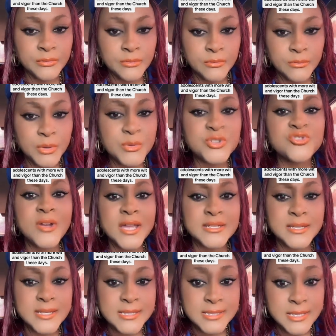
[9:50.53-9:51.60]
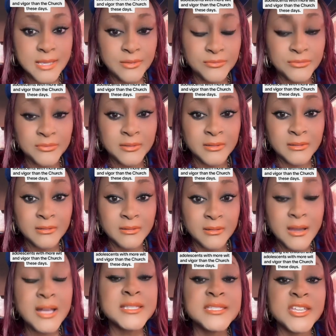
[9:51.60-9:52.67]
when we try to deceive.
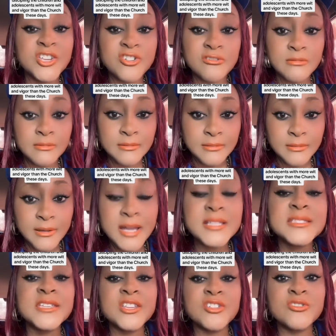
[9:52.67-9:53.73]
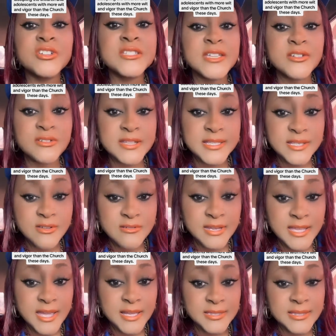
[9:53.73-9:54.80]
continue. Nothing gonna say
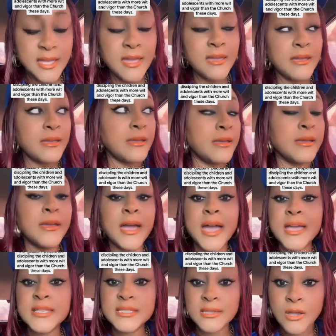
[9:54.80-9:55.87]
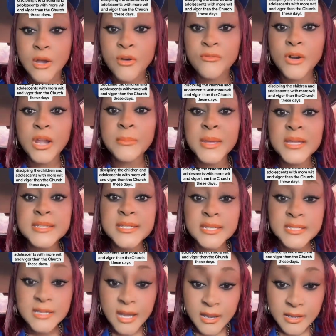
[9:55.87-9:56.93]
nothing yet. Guys, follow me on
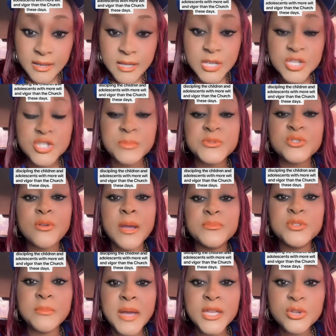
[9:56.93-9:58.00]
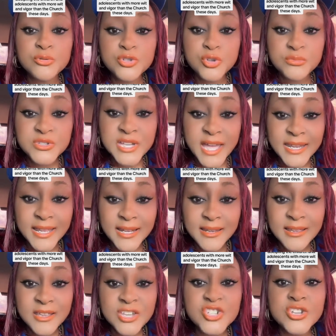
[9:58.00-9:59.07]
TikTok, subscribe to my YouTube channel,
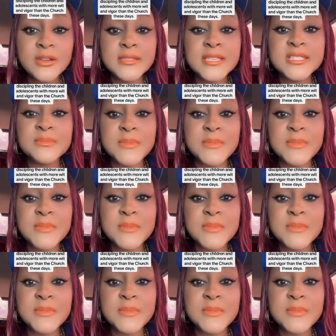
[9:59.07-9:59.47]
share this